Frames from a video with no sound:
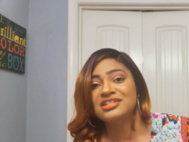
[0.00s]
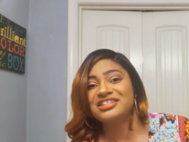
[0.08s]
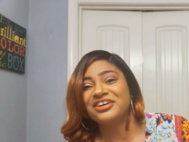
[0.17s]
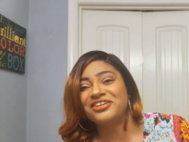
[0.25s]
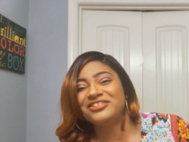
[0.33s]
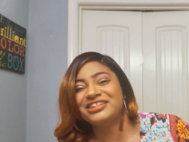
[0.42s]

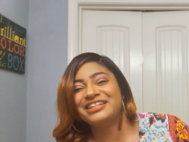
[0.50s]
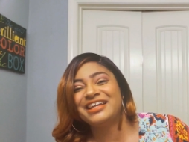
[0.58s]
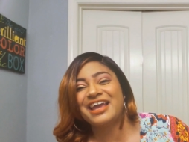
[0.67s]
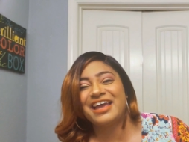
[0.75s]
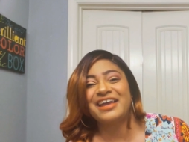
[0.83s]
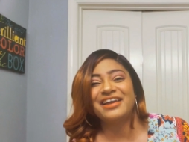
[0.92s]
So
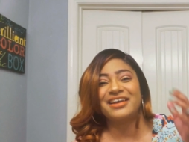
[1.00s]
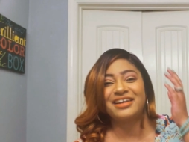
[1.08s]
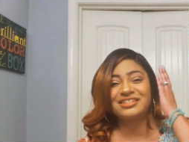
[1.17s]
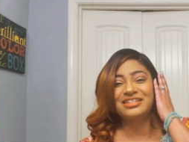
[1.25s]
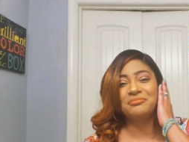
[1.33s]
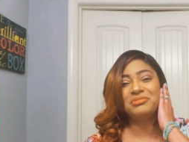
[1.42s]

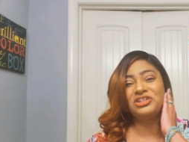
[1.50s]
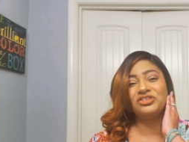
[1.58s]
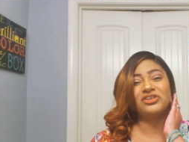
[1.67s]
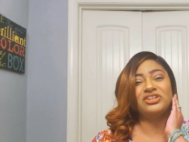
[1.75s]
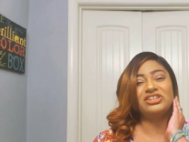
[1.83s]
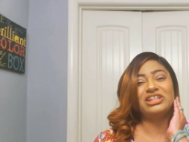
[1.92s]
yes, and be
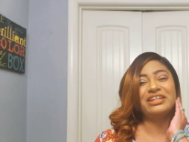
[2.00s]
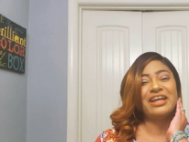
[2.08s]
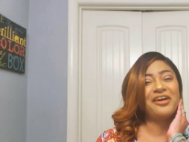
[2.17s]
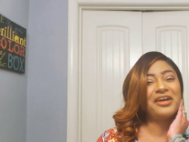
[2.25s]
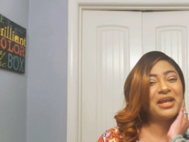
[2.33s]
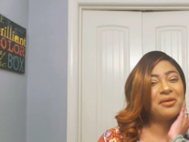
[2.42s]
sure to check
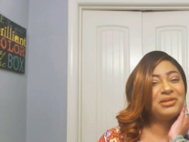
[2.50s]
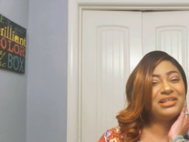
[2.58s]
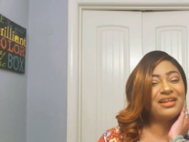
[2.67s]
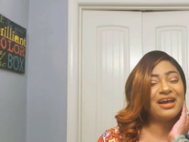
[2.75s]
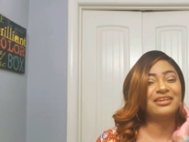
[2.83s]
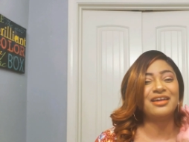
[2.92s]
out
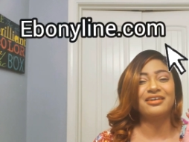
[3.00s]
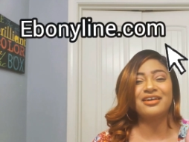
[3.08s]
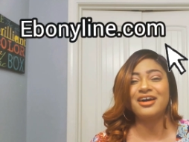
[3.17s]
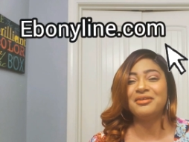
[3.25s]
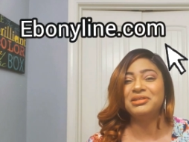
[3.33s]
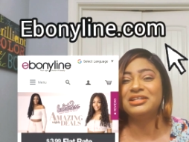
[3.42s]

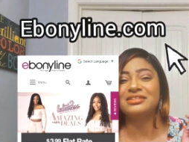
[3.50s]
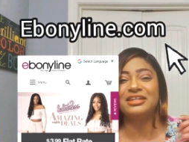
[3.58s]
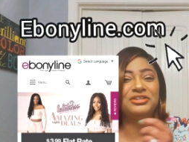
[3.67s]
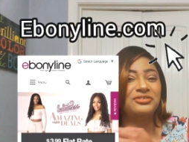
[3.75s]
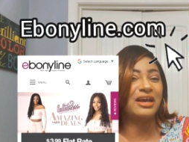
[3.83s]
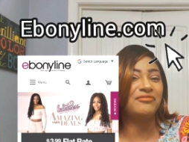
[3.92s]
ebonyline.com because they
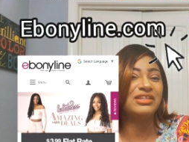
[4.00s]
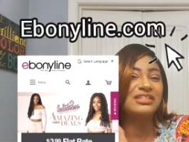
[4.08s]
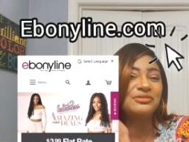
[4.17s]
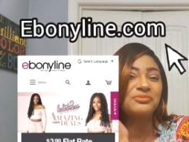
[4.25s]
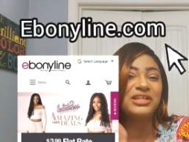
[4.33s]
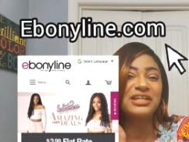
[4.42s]
do have
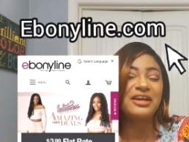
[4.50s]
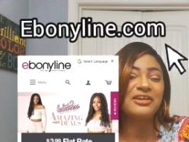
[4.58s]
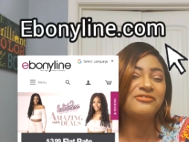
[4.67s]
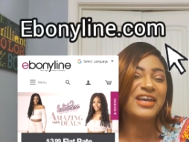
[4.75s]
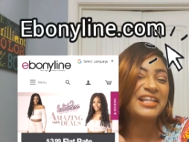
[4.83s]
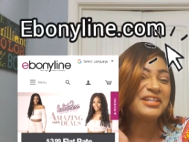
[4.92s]
this wig
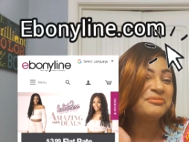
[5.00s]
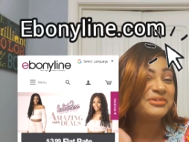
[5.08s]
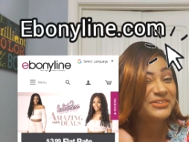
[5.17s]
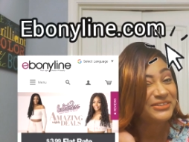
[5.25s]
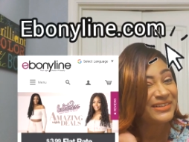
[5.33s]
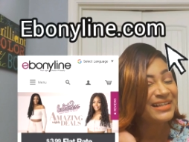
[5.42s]

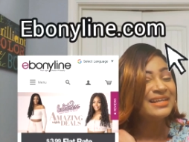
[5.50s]
available.